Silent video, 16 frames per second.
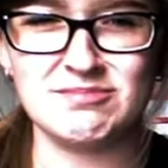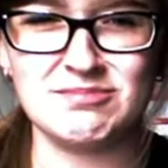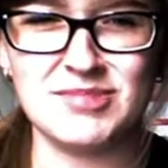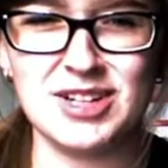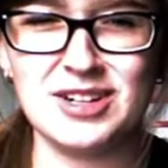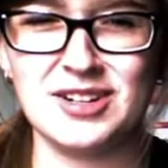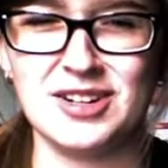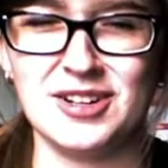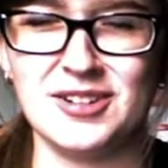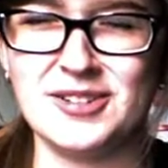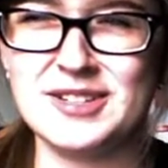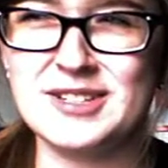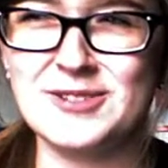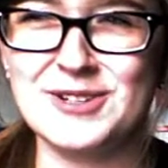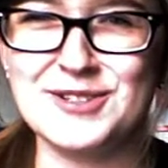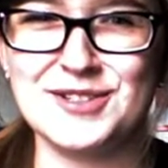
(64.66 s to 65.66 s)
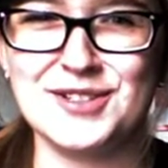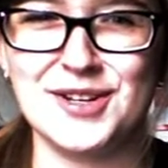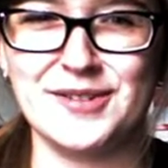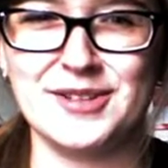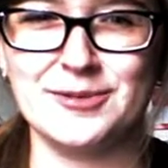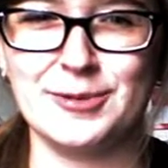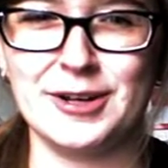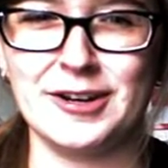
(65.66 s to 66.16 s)
I don't know, this question's
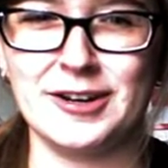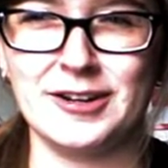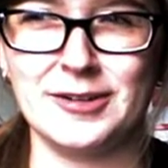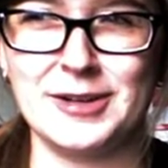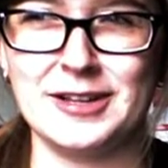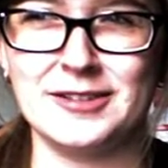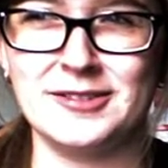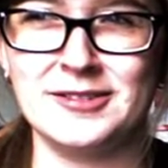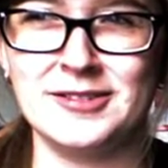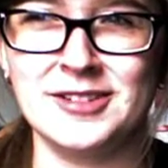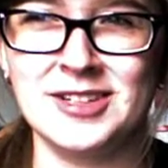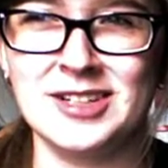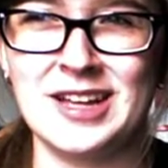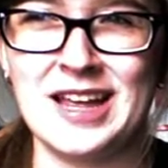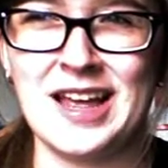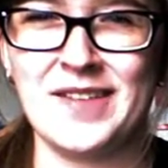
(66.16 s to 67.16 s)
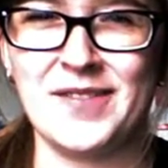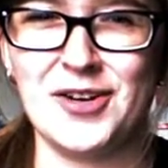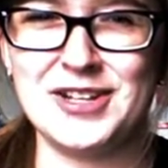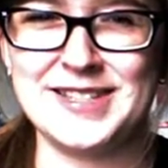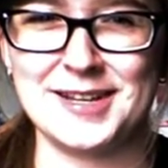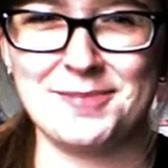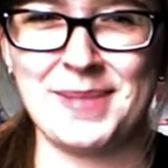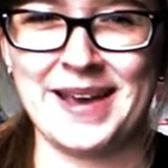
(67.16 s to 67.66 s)
always weird.
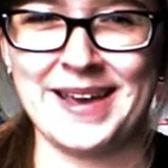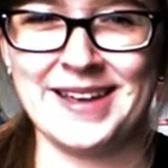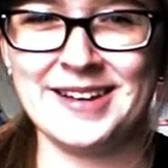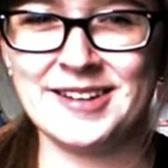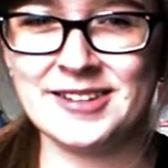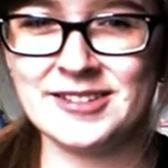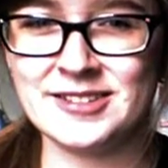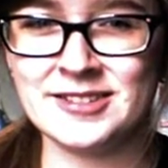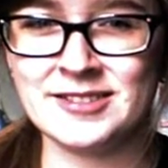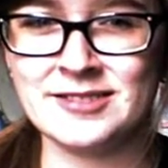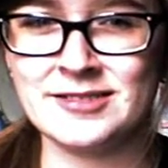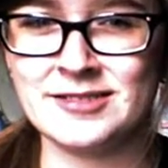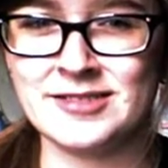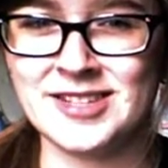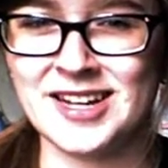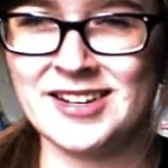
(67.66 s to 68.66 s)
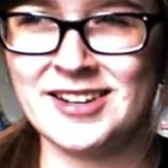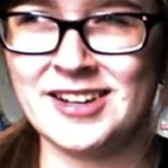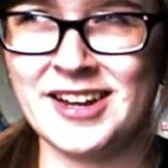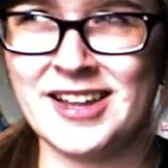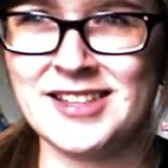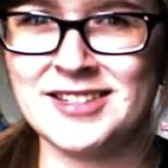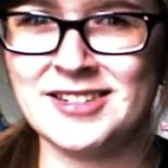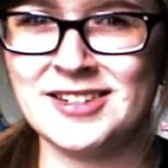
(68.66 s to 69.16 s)
Always like pandas? Is that a good
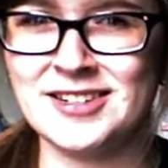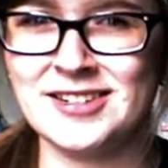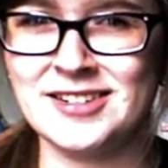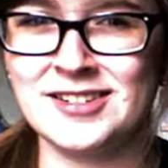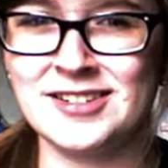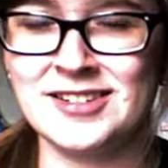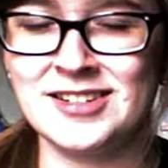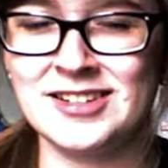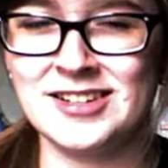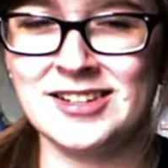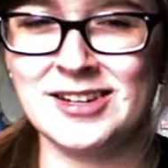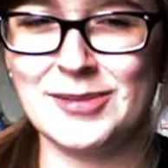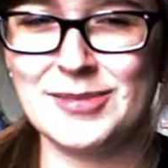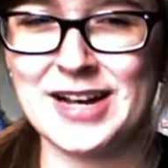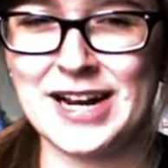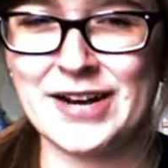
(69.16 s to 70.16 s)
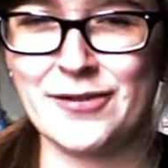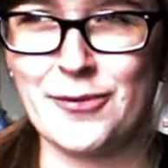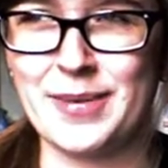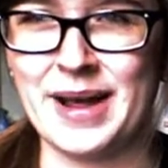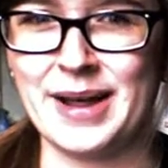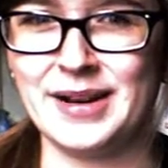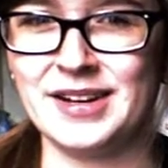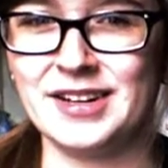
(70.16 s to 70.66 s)
answer? I'm kind of a
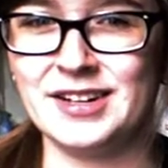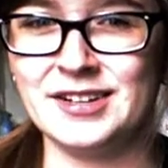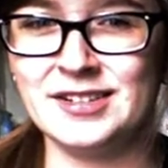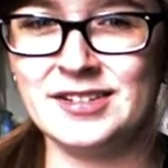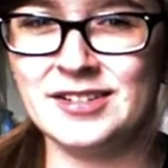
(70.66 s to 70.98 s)
panda.